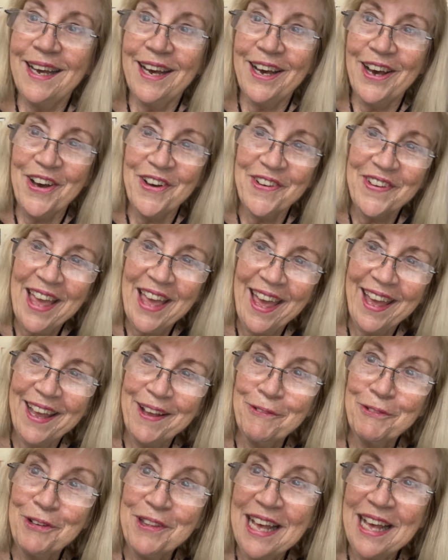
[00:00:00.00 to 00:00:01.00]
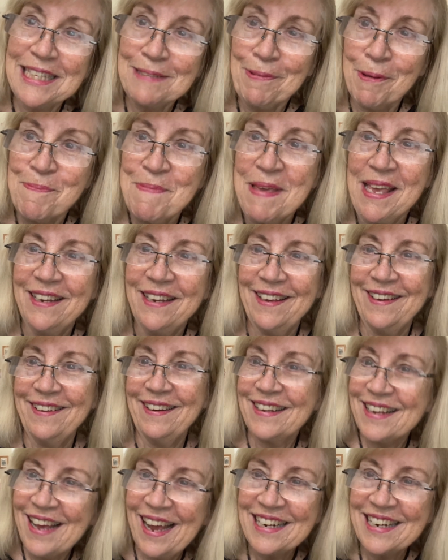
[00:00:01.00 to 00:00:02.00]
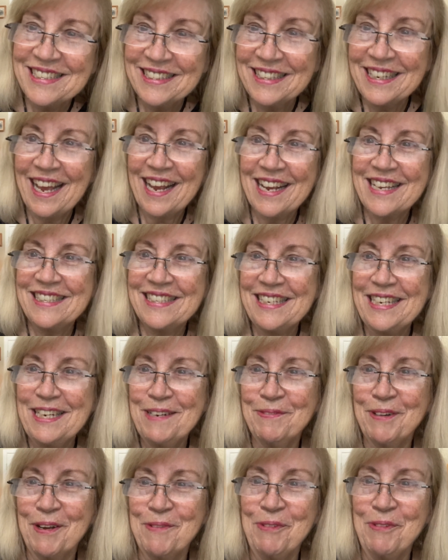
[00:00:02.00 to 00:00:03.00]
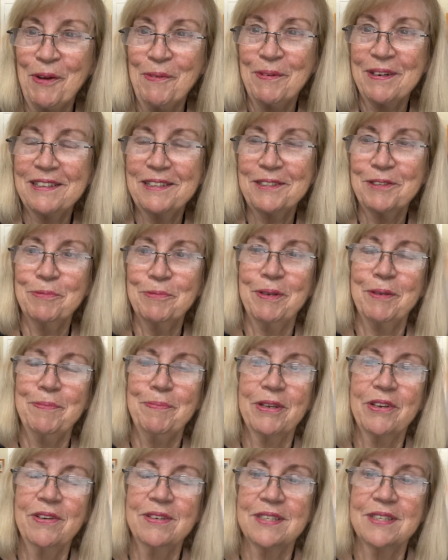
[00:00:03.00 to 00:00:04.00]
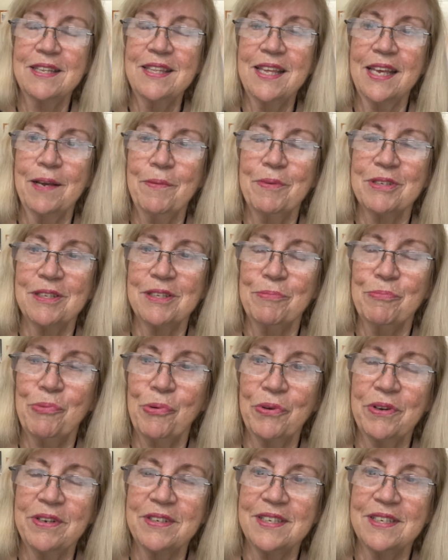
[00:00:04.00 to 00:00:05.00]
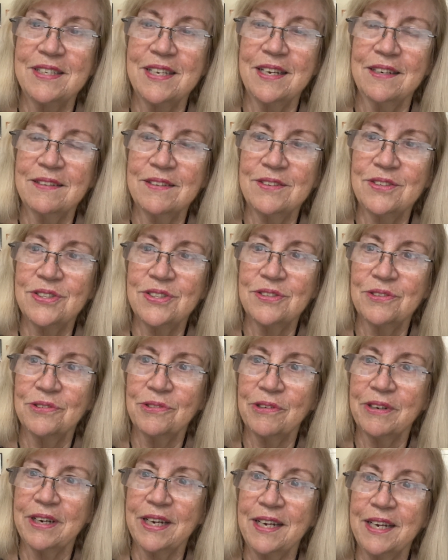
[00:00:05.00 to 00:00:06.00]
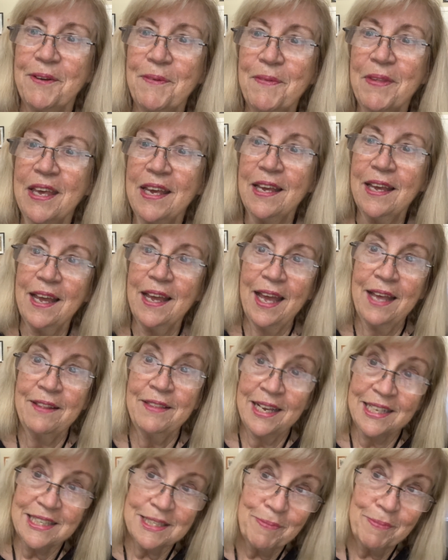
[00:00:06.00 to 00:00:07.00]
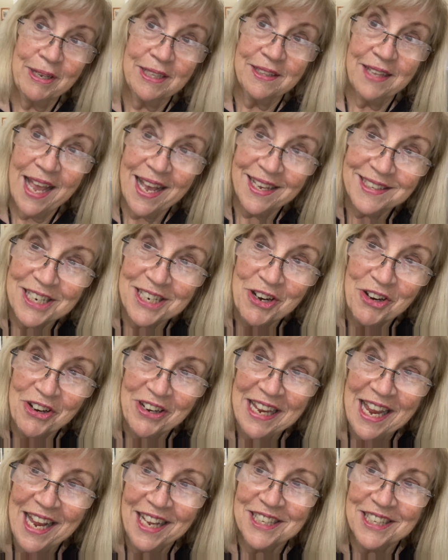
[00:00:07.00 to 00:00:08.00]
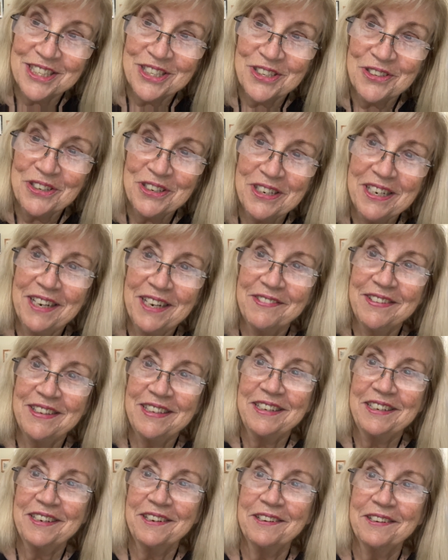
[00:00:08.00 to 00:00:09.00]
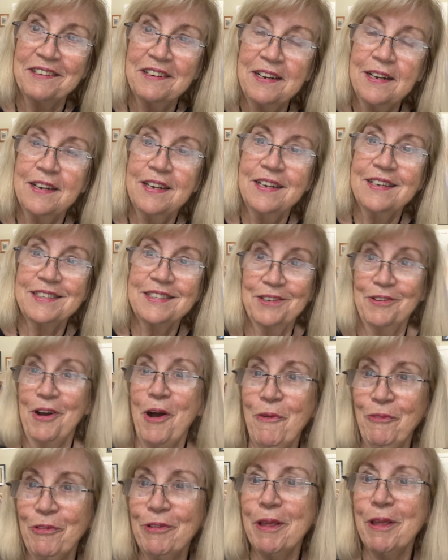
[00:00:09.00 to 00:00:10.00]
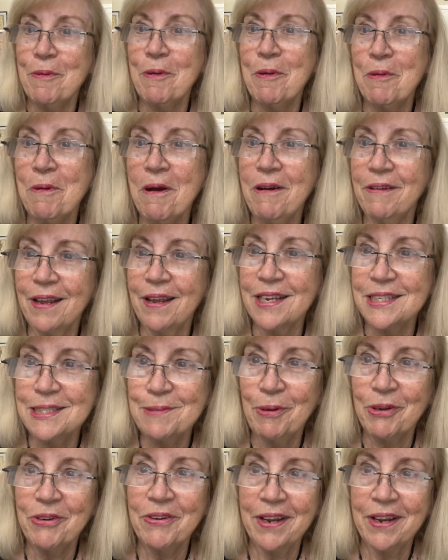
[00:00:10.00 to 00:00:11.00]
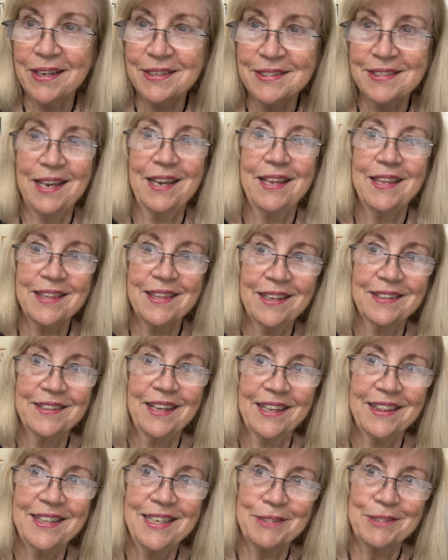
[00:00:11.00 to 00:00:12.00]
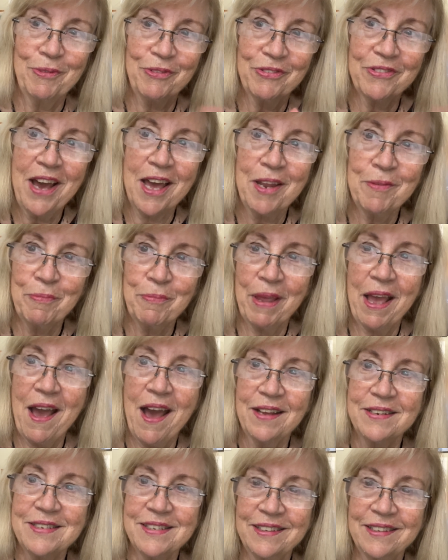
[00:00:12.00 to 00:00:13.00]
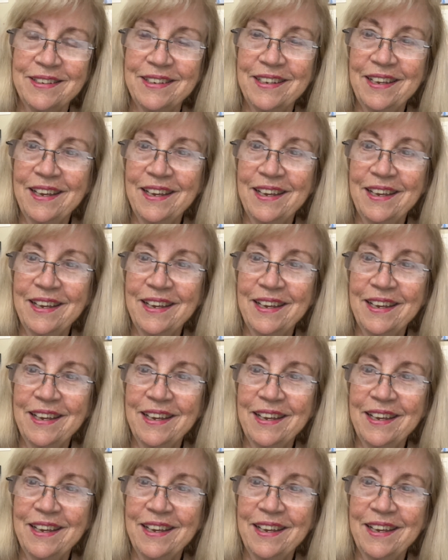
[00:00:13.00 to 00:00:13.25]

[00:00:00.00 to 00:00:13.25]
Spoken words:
Okay, well, that's my minute. Actually, I exceeded my moment a little bit because I think it was important to tell the story. And that's my last hurricane story of the year. So hopefully we won't experience anything like this. We've gotten beyond it.